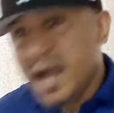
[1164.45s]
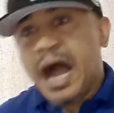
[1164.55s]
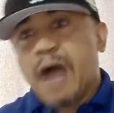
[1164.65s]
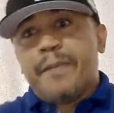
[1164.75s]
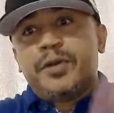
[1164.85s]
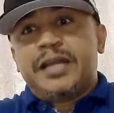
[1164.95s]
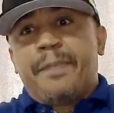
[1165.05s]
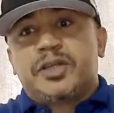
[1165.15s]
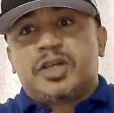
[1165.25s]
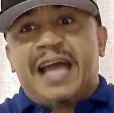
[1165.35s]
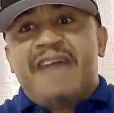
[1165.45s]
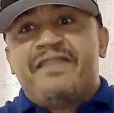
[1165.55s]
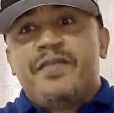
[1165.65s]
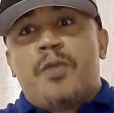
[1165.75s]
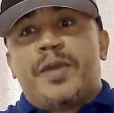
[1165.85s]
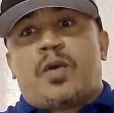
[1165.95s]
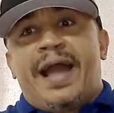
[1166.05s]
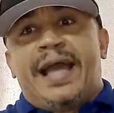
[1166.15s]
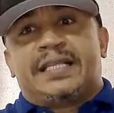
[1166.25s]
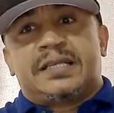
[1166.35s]
I will put their picture there, everywhere will be
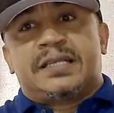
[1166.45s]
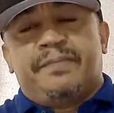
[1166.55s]
quiet.